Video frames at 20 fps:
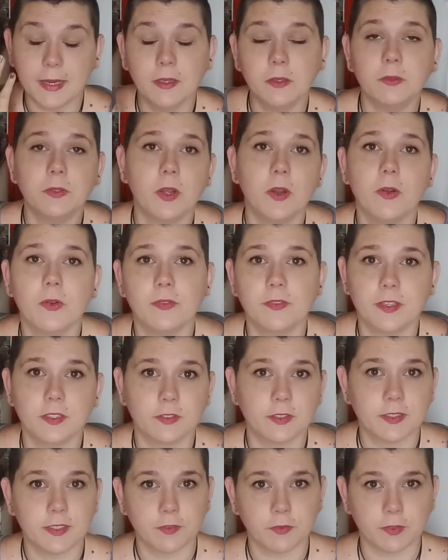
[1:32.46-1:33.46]
know if there's
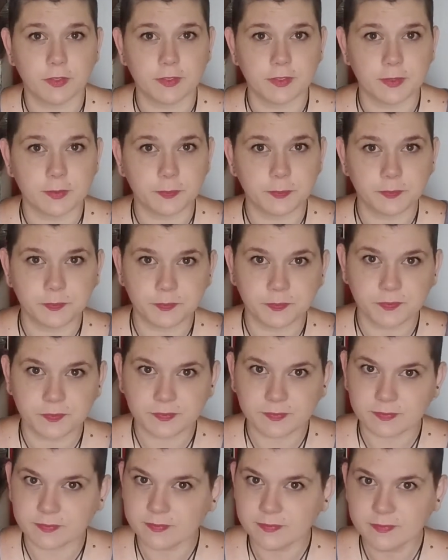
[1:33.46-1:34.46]
a difference.
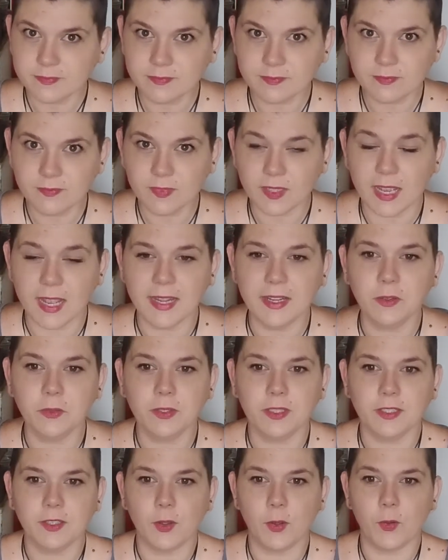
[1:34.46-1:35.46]
I
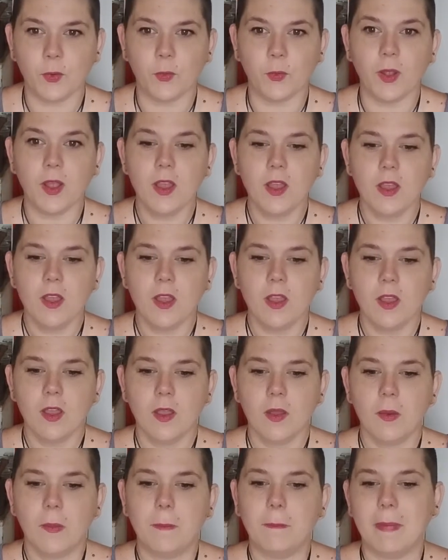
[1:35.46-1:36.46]
only know
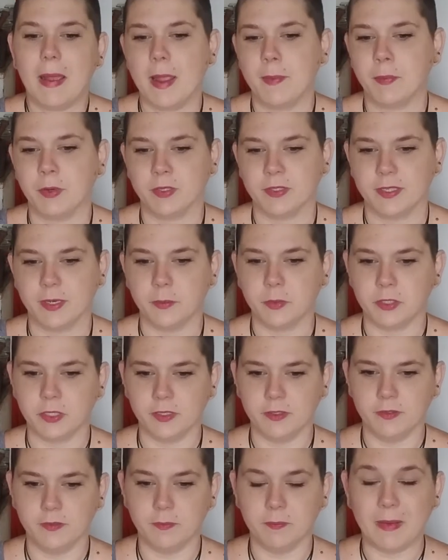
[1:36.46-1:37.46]
my
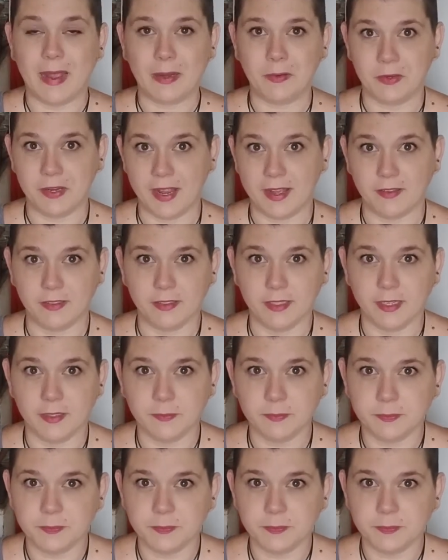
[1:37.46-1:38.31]
perception, my reality.